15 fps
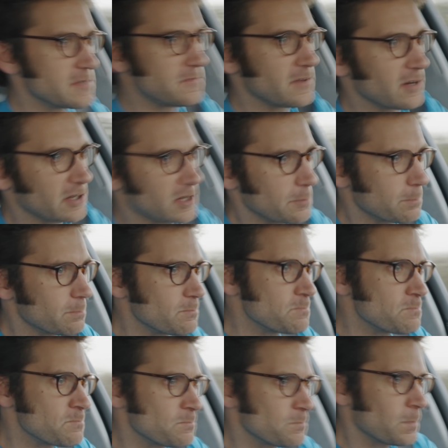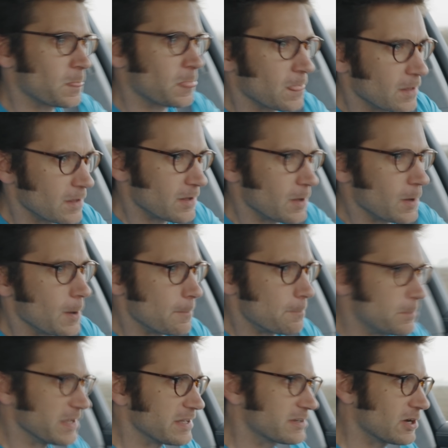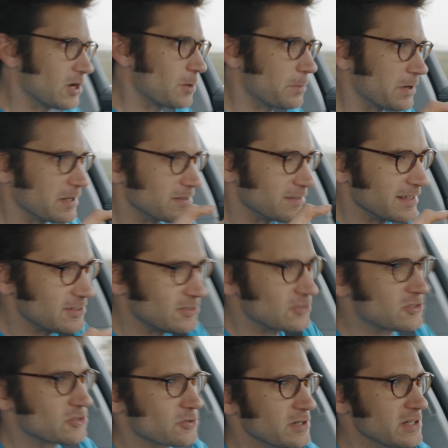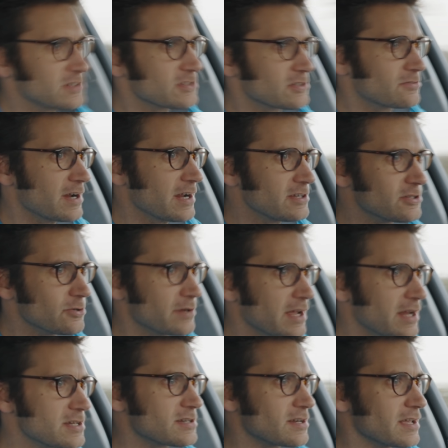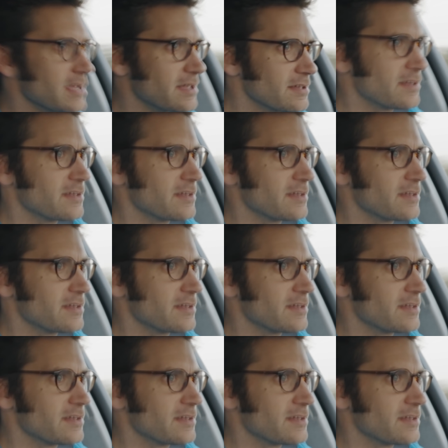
feel like a big car, but it shrinks around you, and actually